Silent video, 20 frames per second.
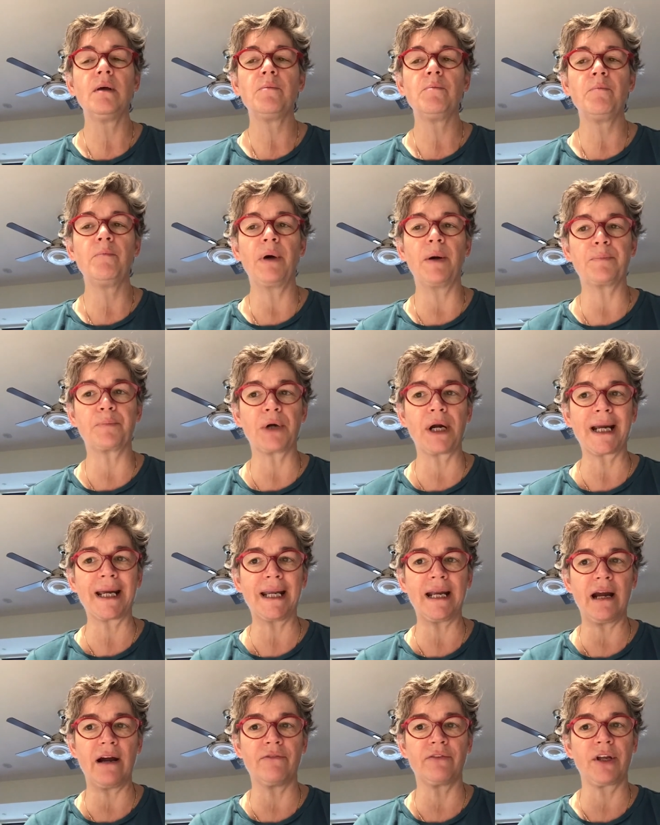but bring
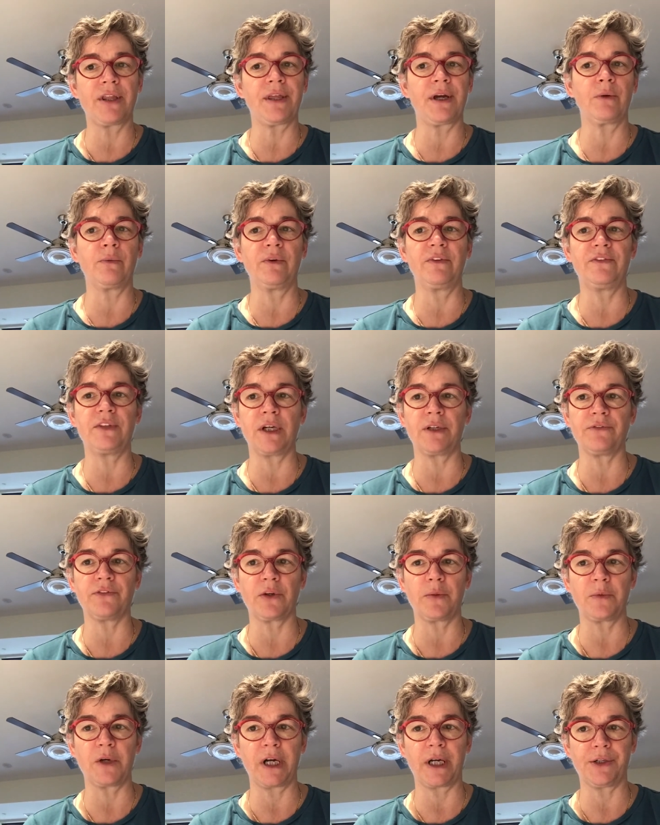in everything we've done
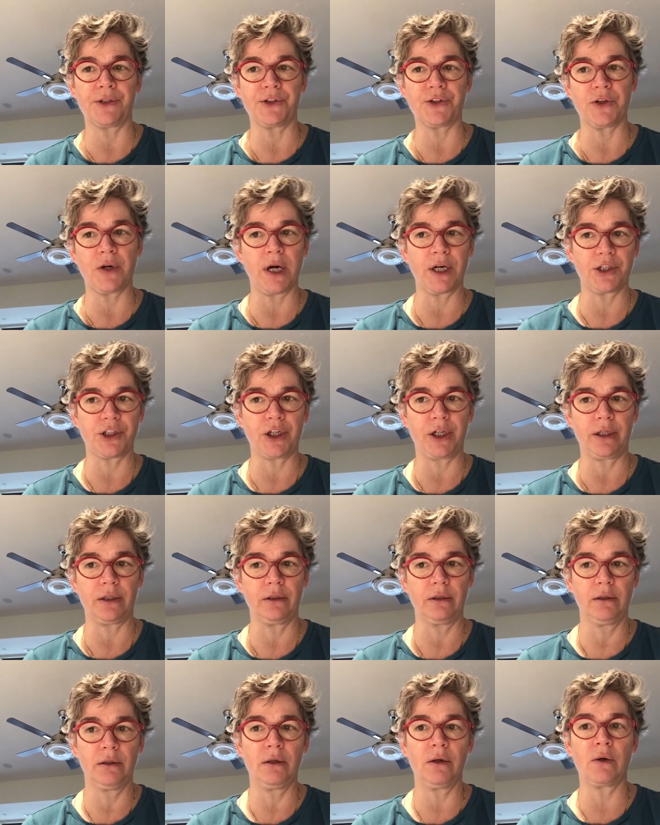from Reconstruction.
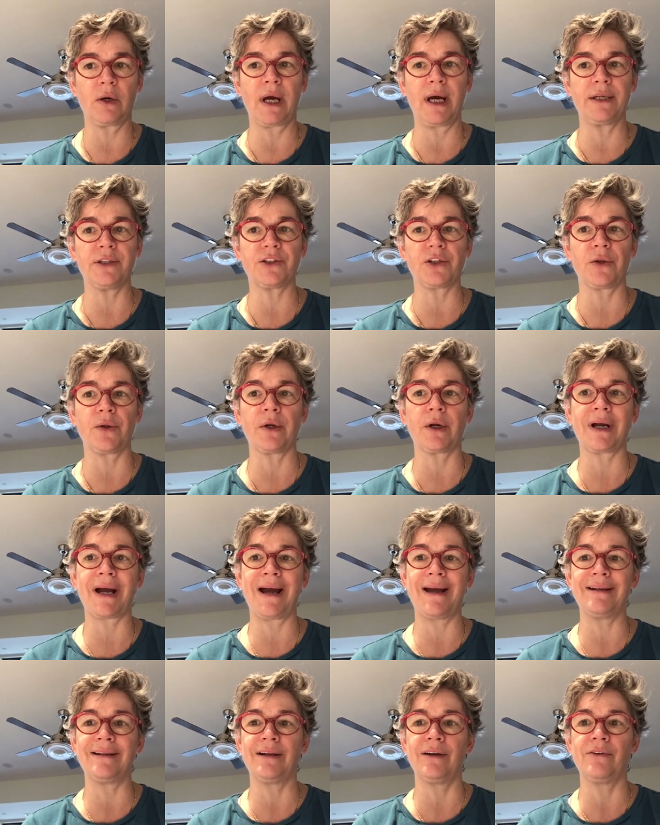Okay, so they're
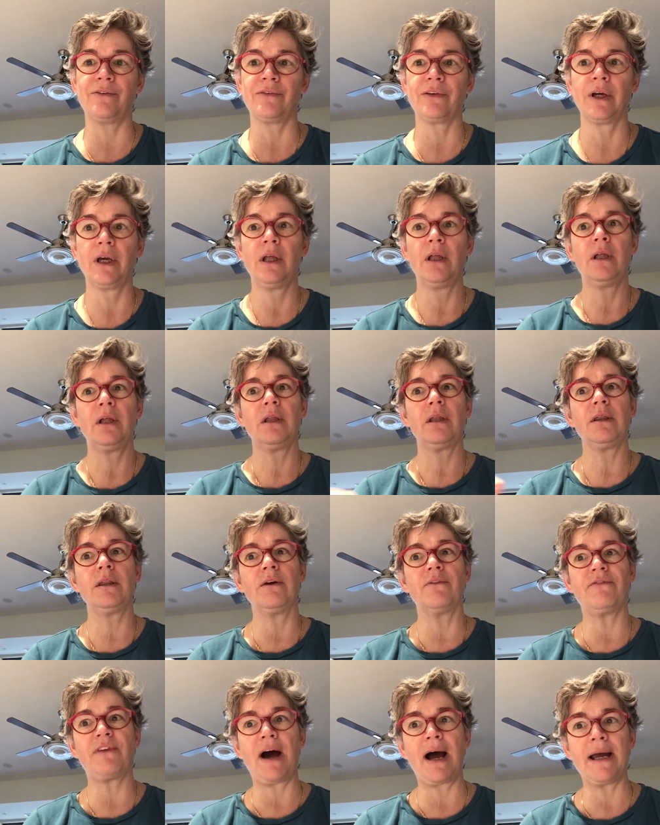kind of
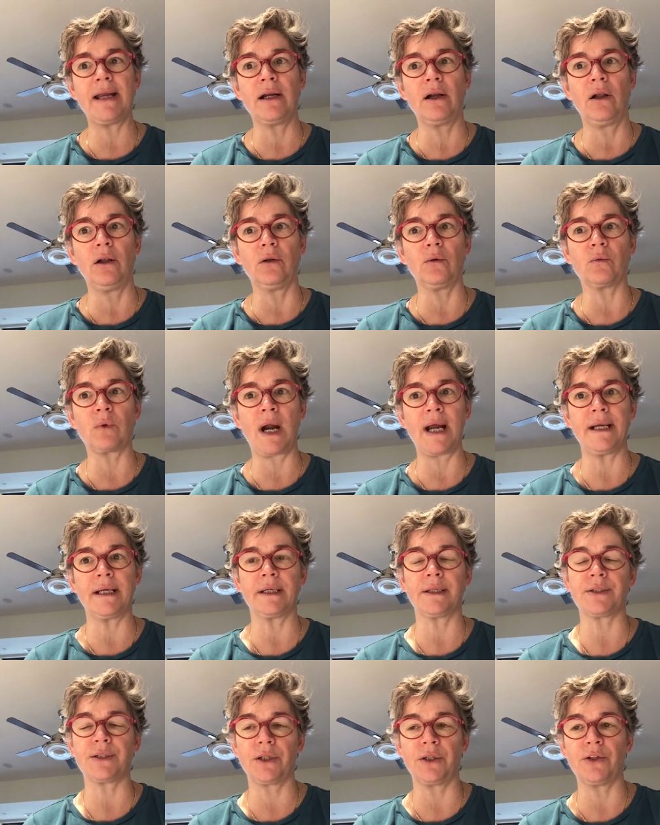the final
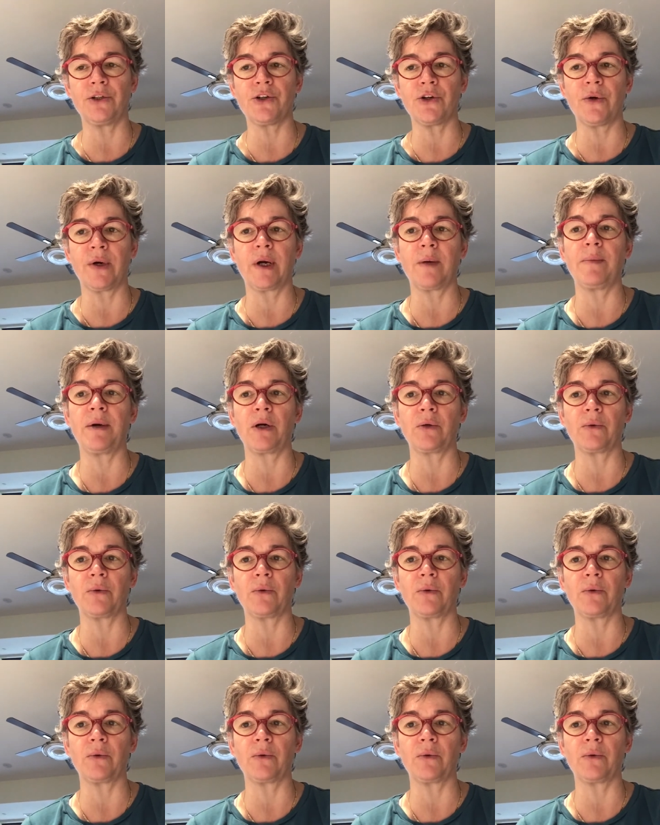writings that you're doing about